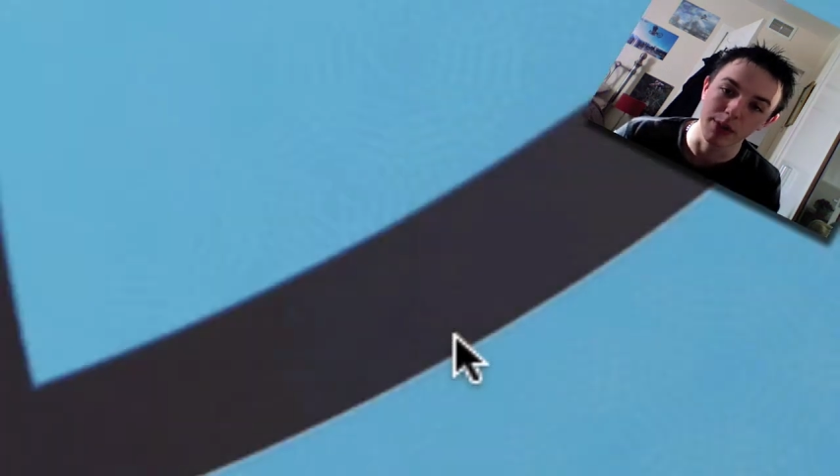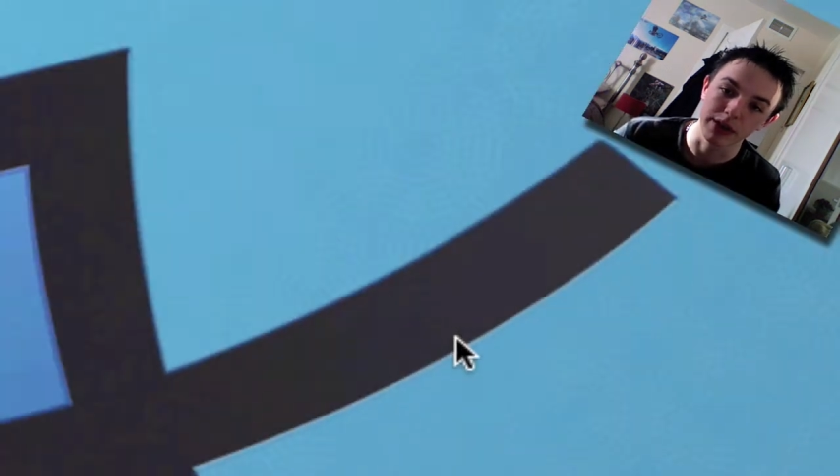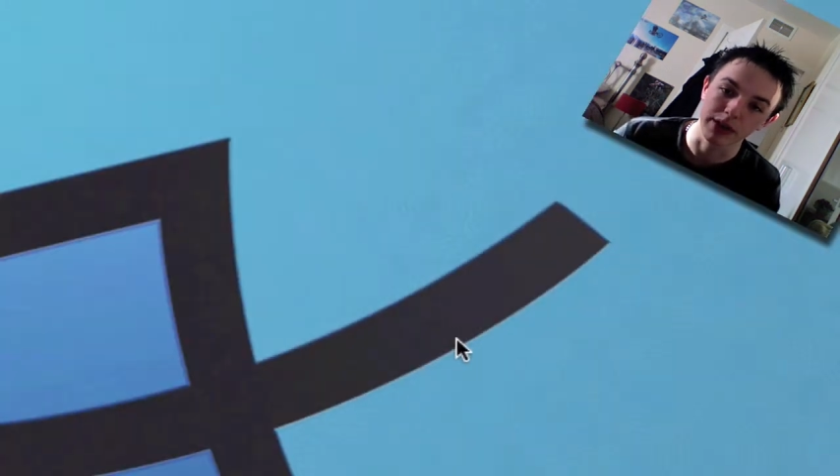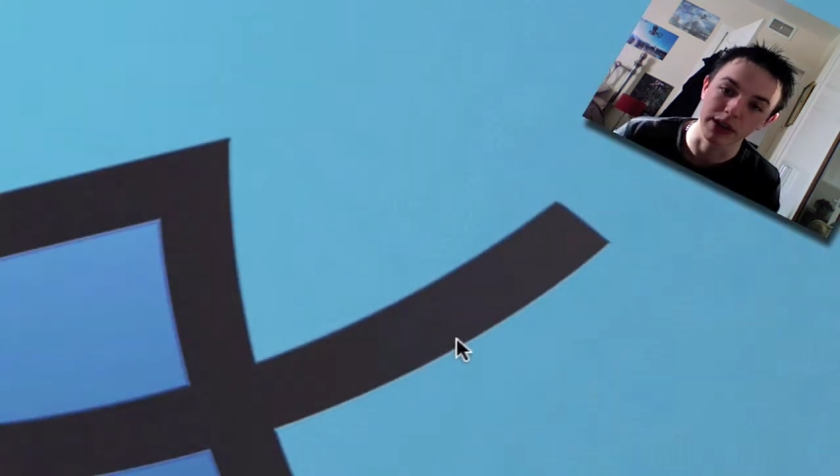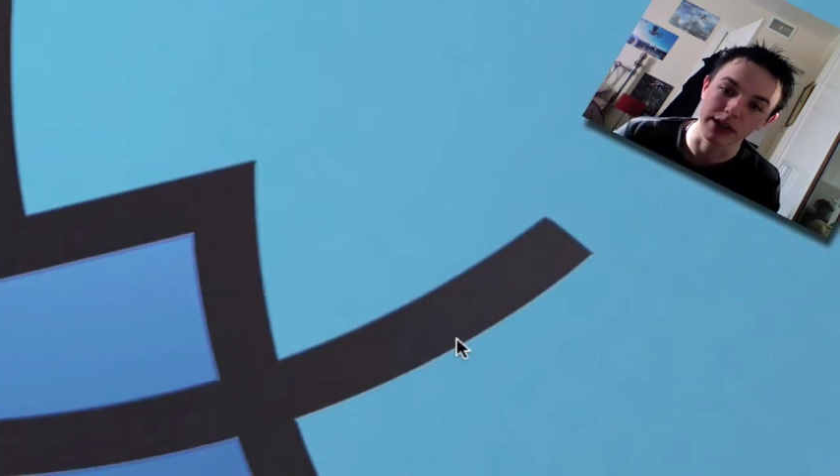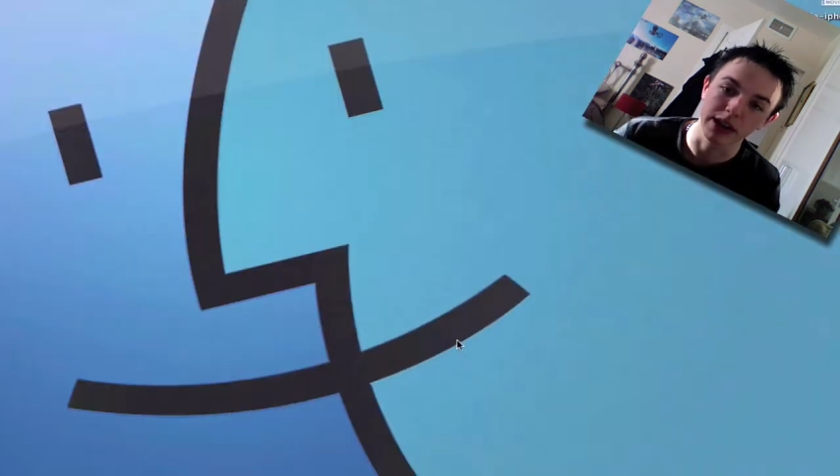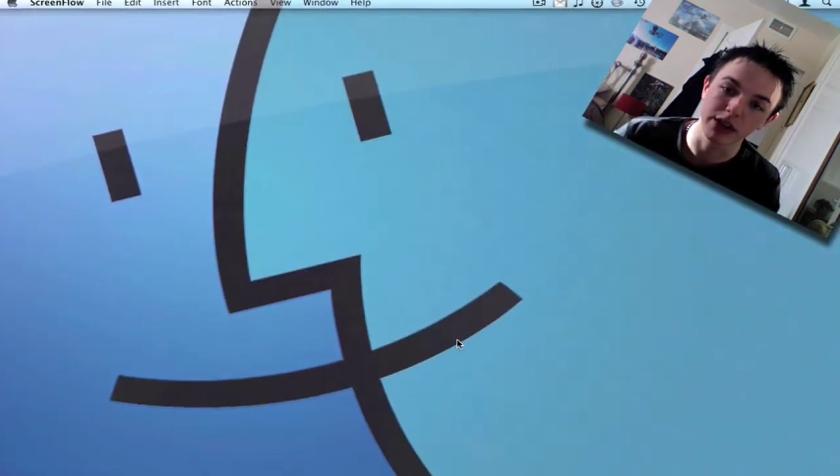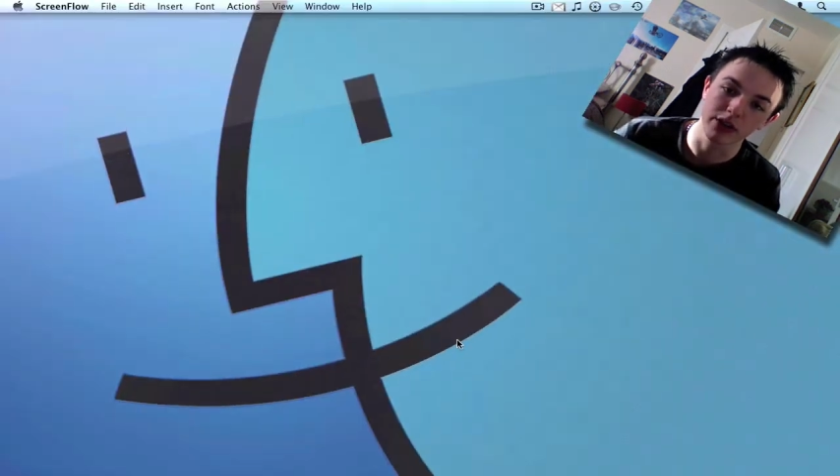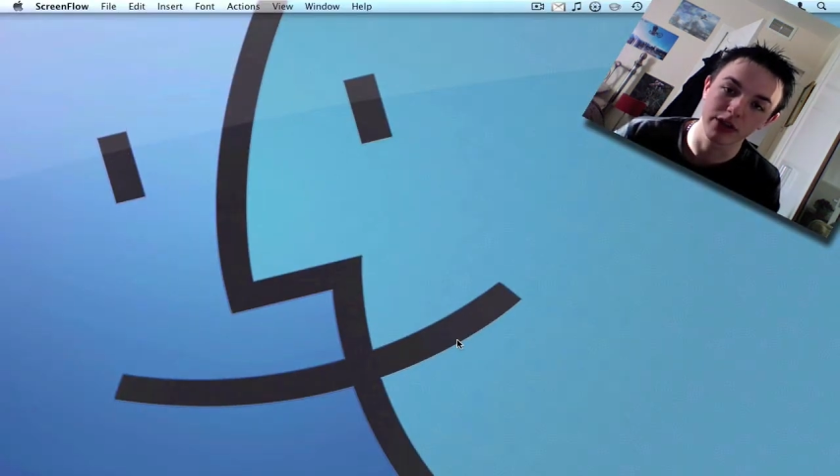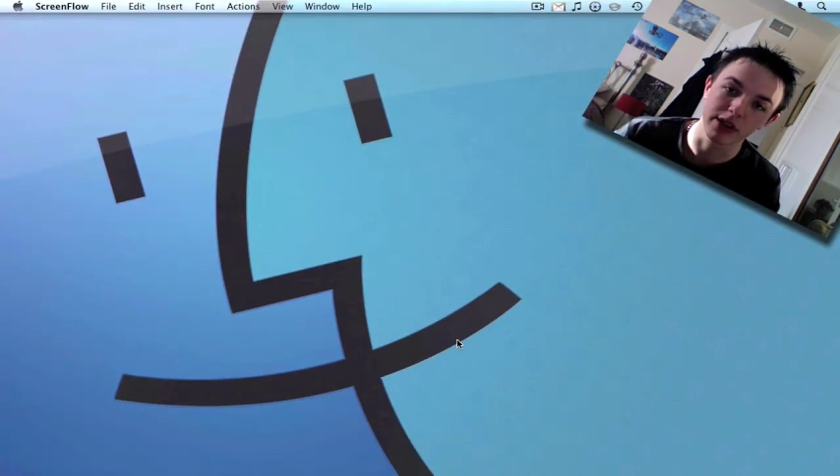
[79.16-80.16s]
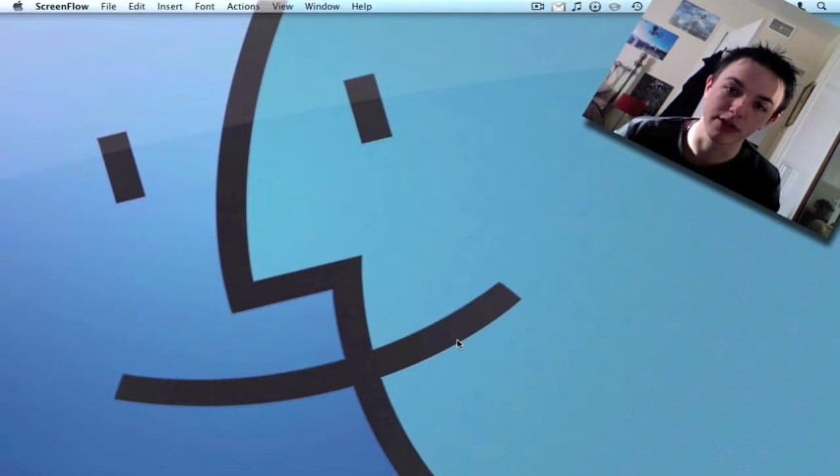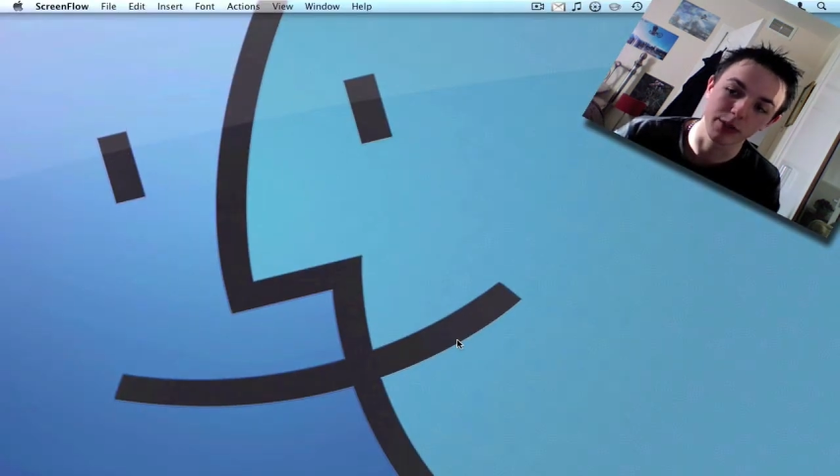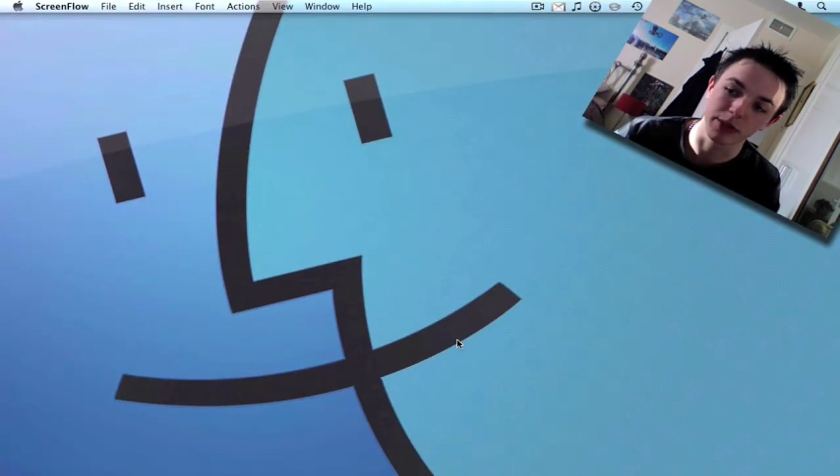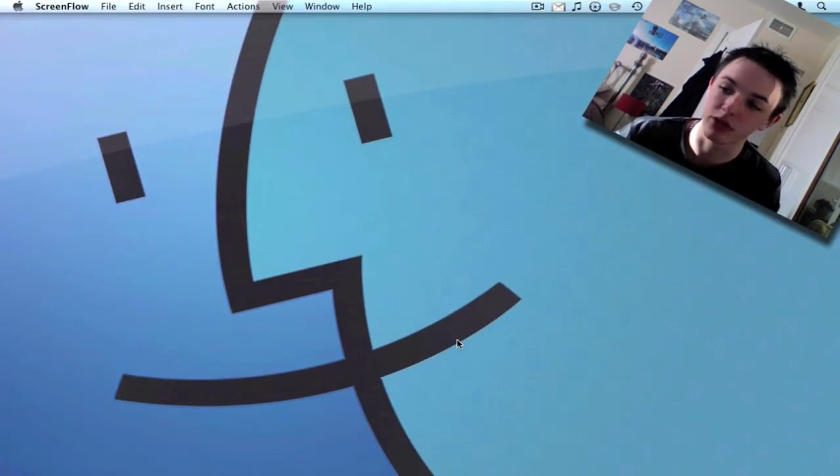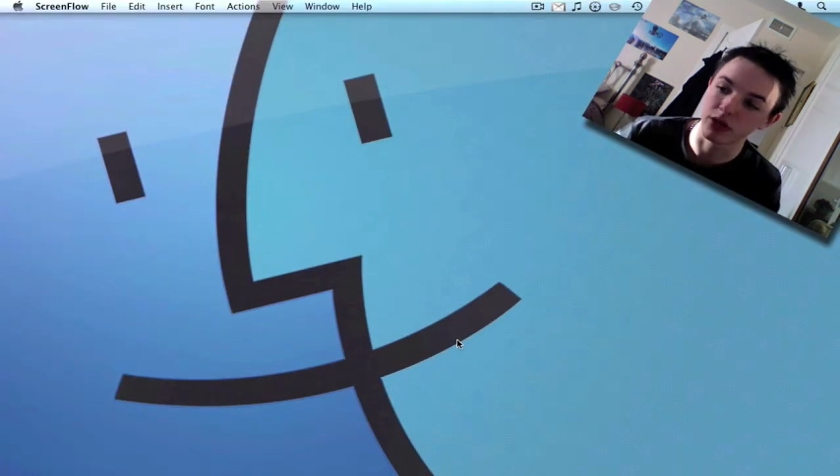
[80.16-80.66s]
basically takes the
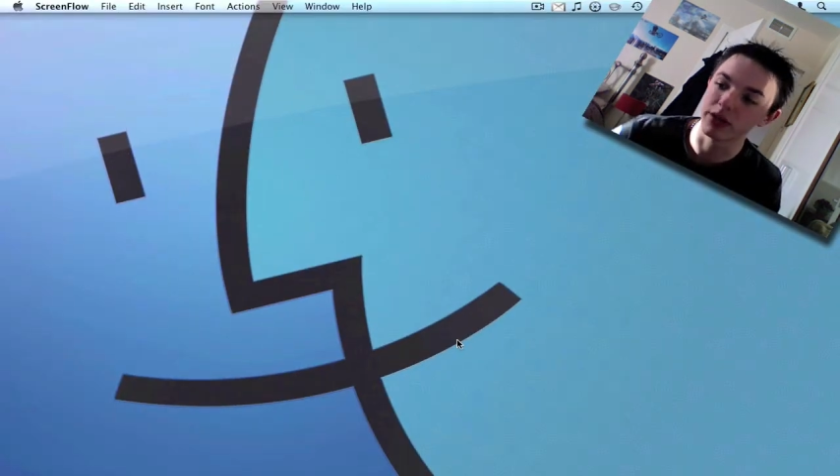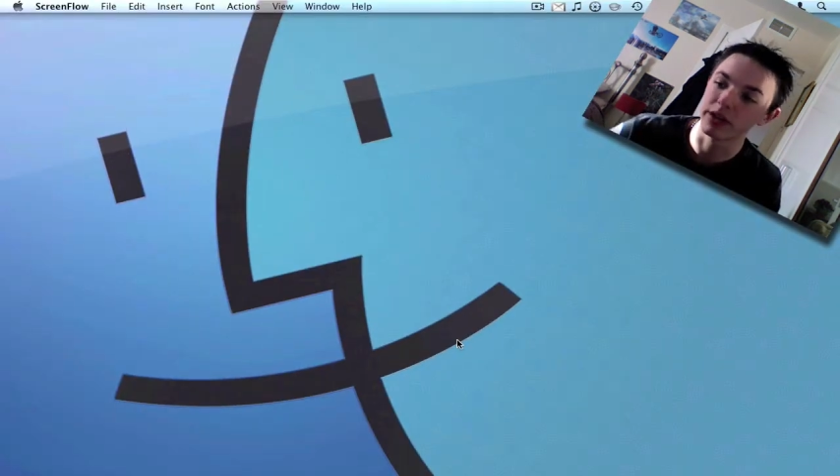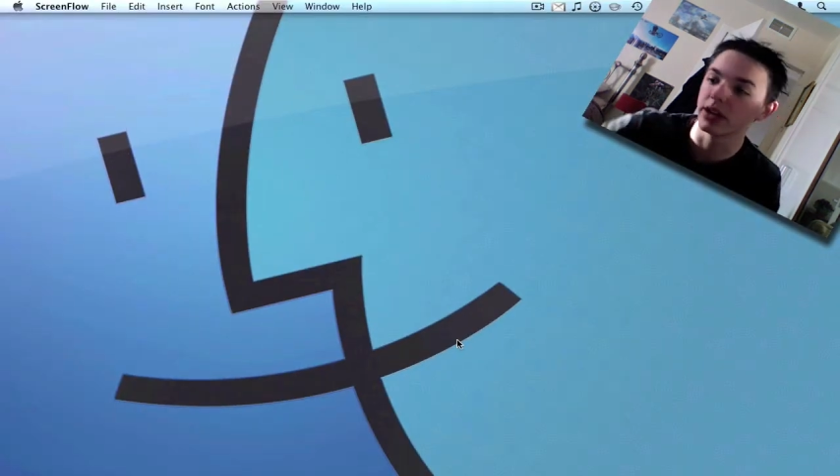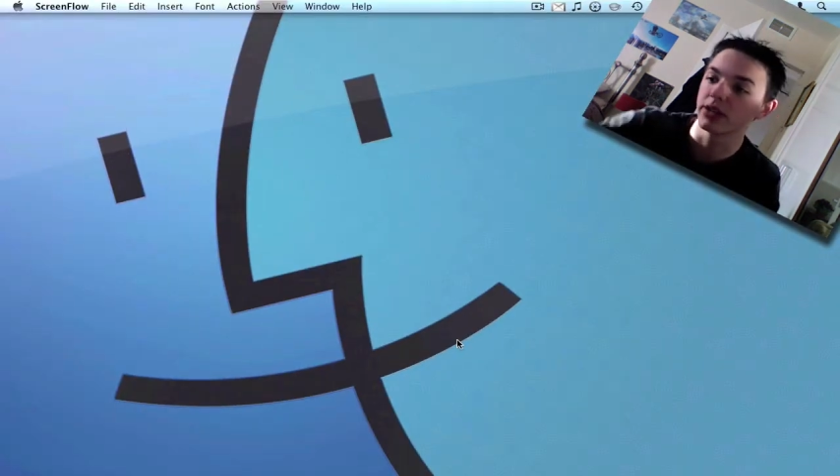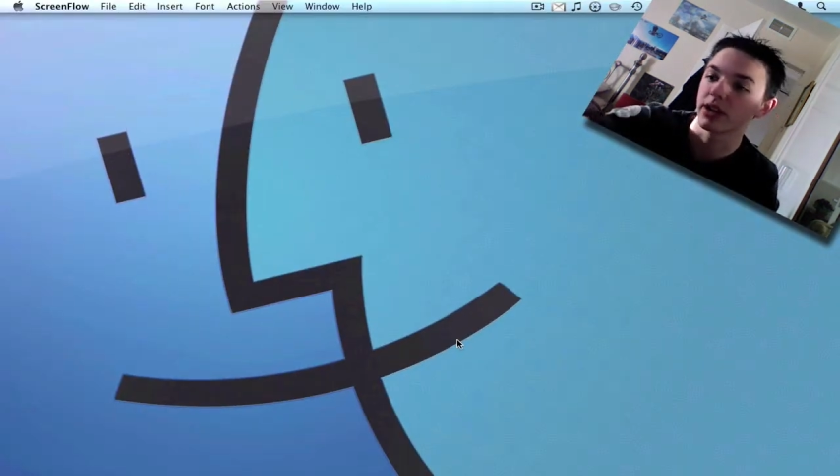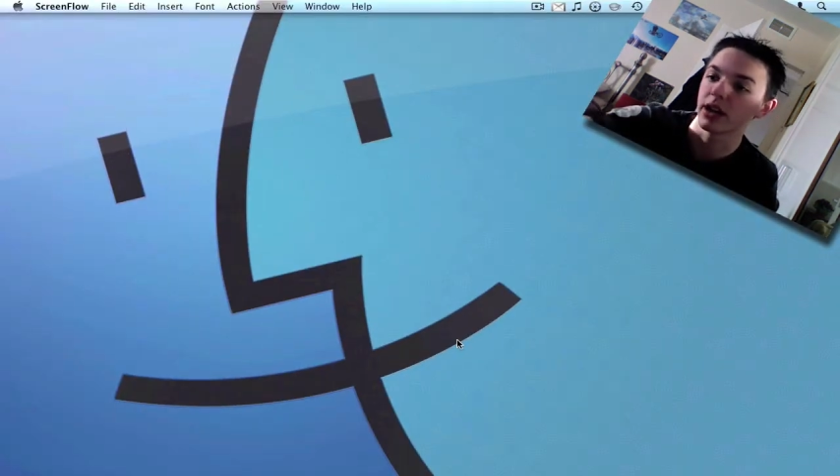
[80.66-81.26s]
information off the disk